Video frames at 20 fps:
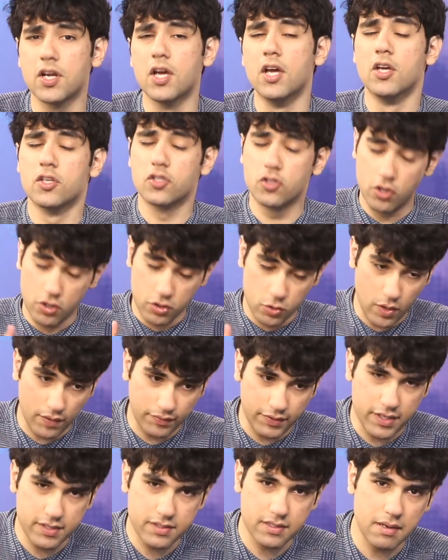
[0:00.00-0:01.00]
So you have
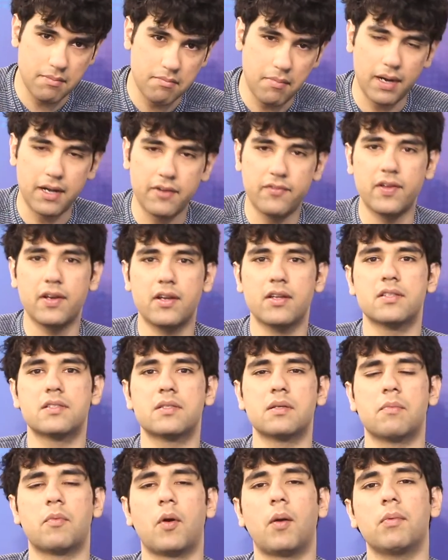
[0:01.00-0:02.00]
these multifarious
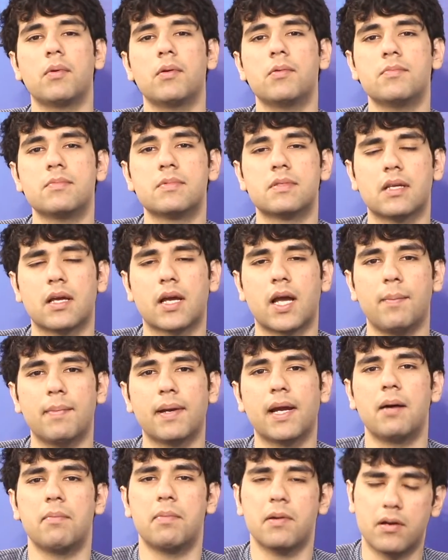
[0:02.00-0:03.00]
problems coming
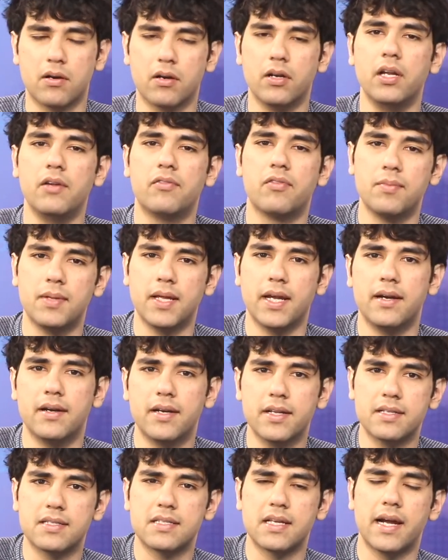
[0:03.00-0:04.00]
up, but really from the Indian
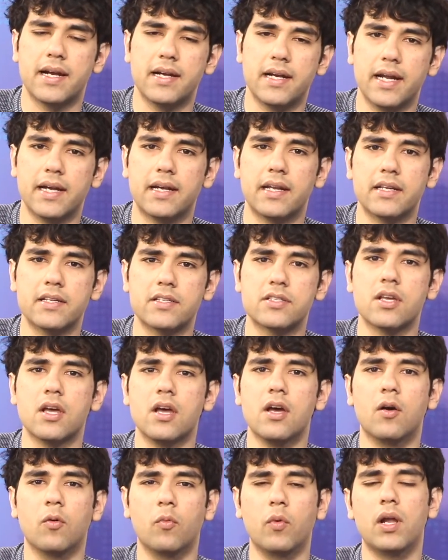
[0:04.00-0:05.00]
side, it is,
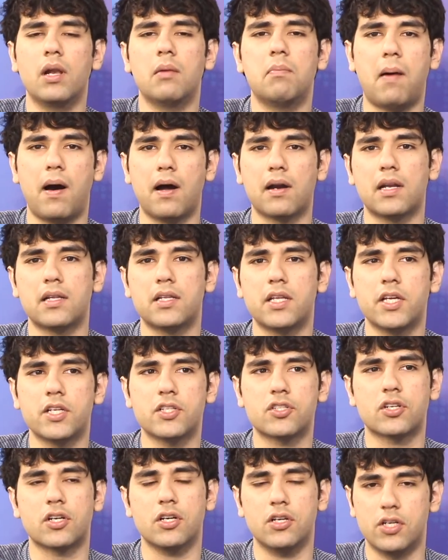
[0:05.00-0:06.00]
will Bangladesh
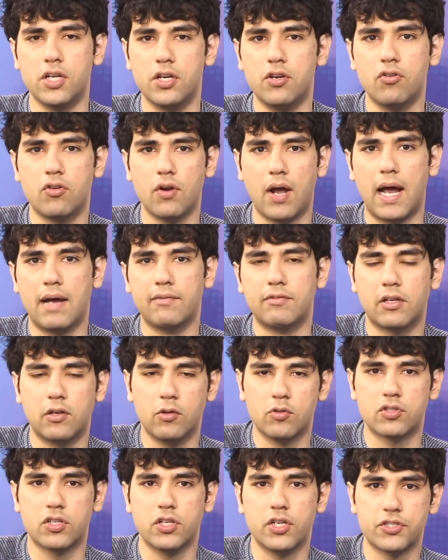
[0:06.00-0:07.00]
continue to have the close
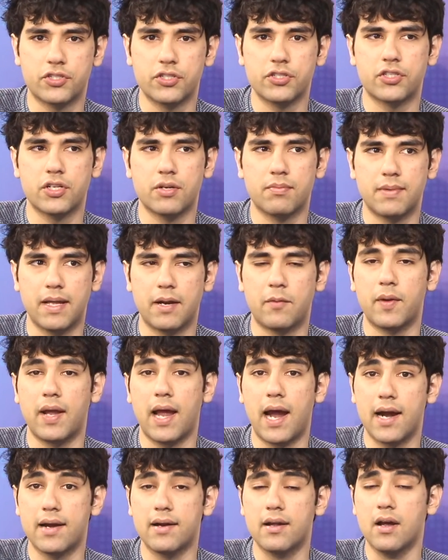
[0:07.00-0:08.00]
relationship that we
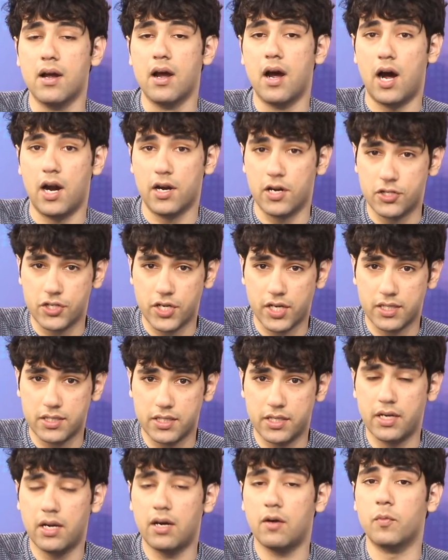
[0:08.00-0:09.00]
had under Sheikh
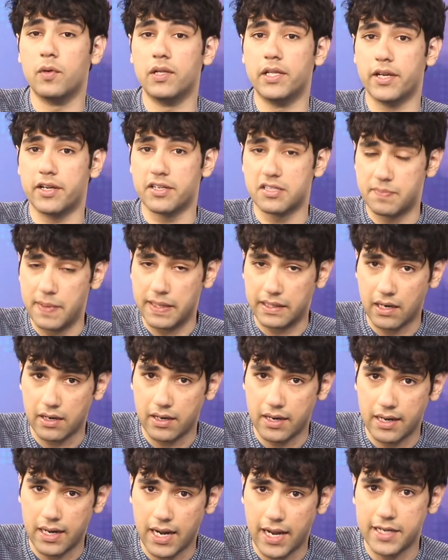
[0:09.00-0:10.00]
Hasina? Will they respect our red
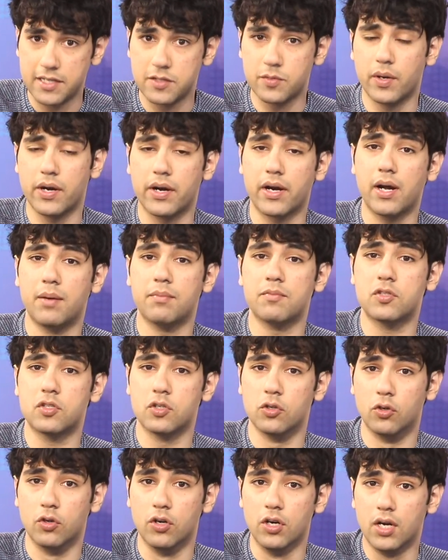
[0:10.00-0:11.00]
lines when it comes
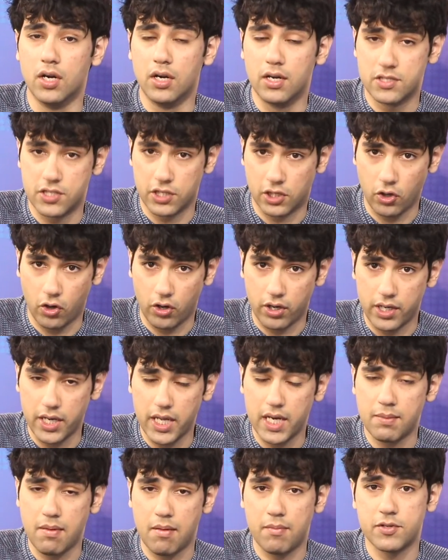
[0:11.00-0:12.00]
to security?
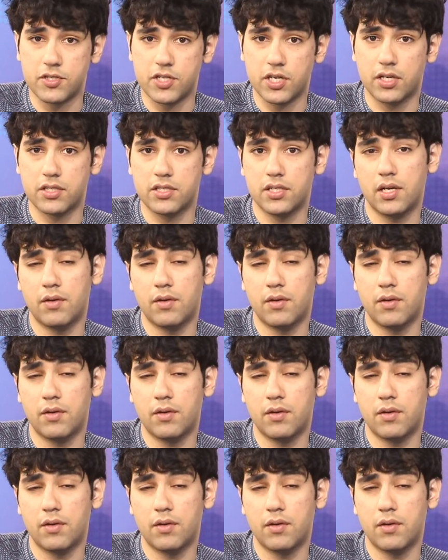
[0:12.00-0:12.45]
Remember, Sheikh Hasina